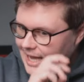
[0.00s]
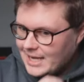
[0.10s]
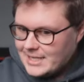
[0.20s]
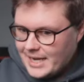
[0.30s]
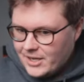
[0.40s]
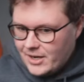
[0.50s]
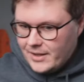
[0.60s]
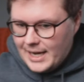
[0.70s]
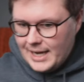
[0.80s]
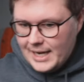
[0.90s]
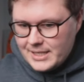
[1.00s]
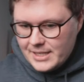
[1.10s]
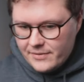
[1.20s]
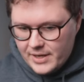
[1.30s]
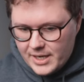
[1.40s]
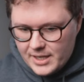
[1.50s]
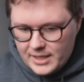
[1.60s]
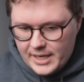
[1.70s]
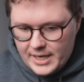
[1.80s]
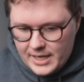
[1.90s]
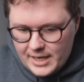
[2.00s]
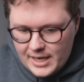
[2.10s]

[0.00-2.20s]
was saying, you know, the Hilux is a vehicle that